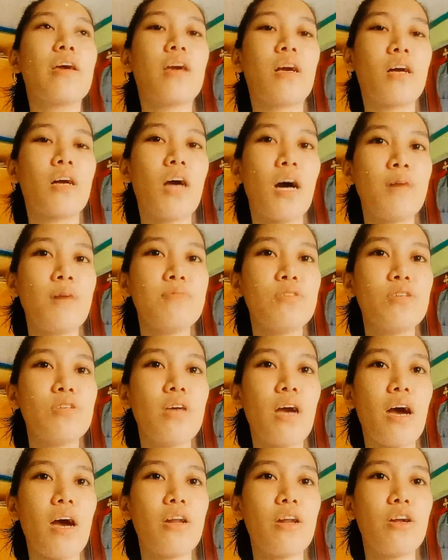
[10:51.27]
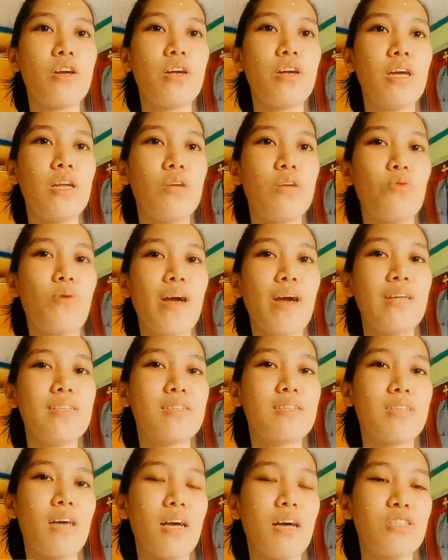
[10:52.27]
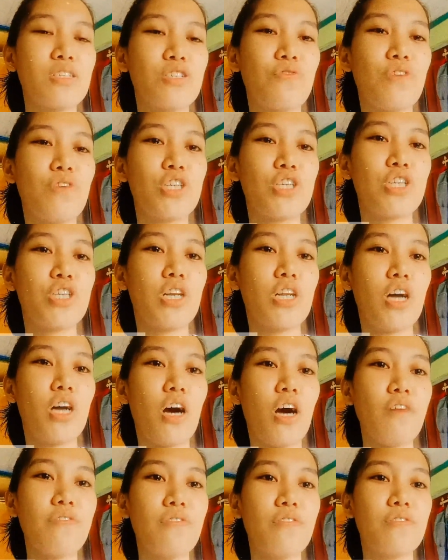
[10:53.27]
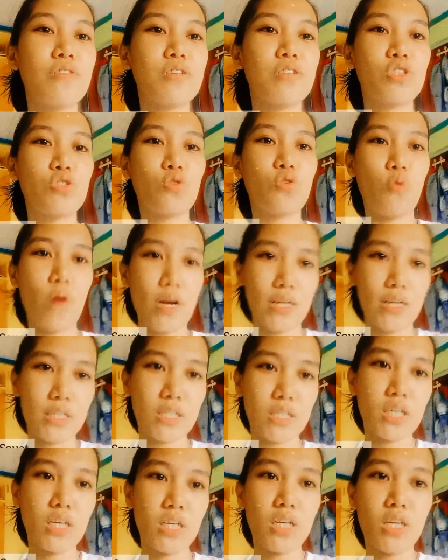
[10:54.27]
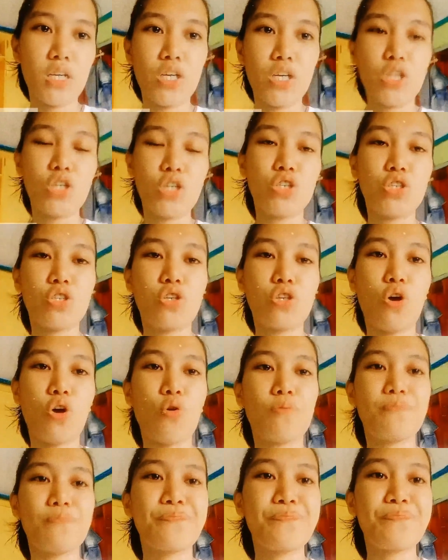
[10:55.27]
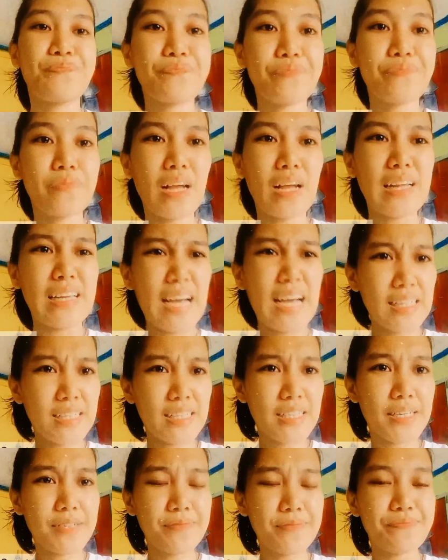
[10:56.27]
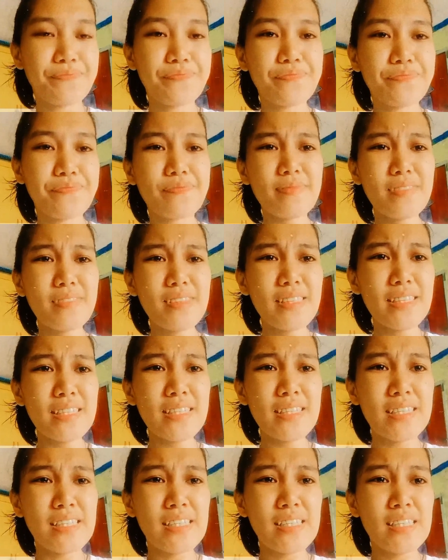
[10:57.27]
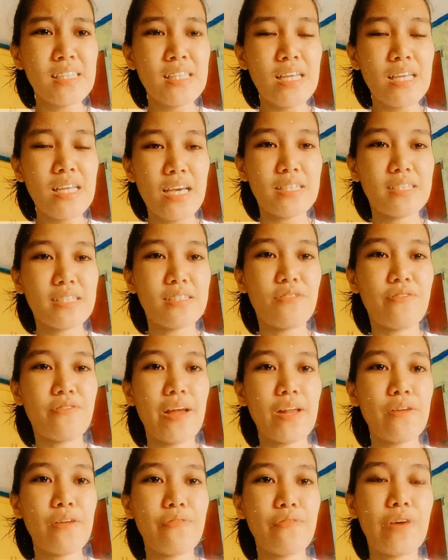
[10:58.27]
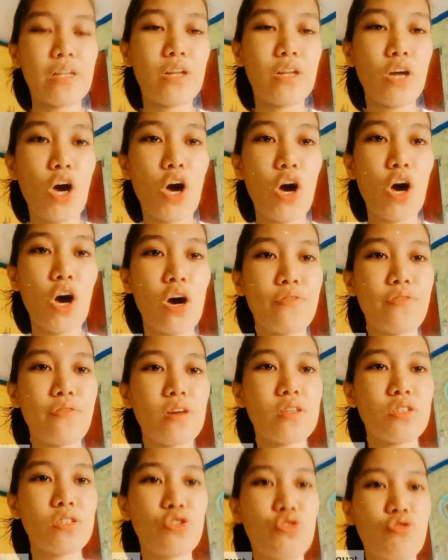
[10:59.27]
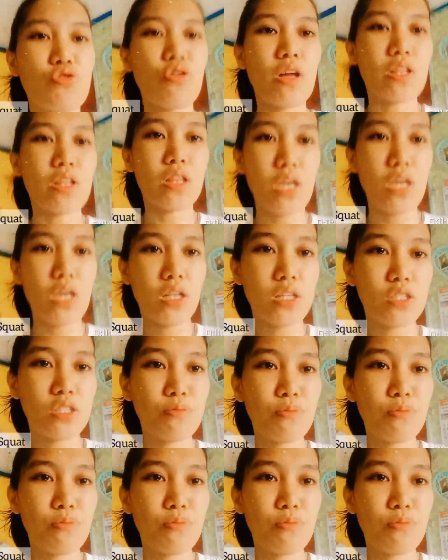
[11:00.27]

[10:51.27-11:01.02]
come together in a wide stance version of squat. So that is the benefit of squat. It is